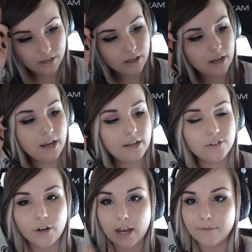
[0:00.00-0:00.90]

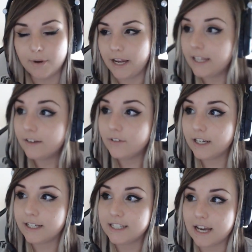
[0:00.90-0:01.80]
so I have my A-level
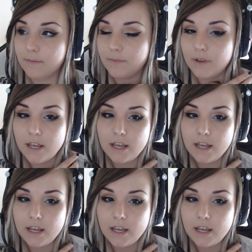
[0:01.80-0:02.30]
exam,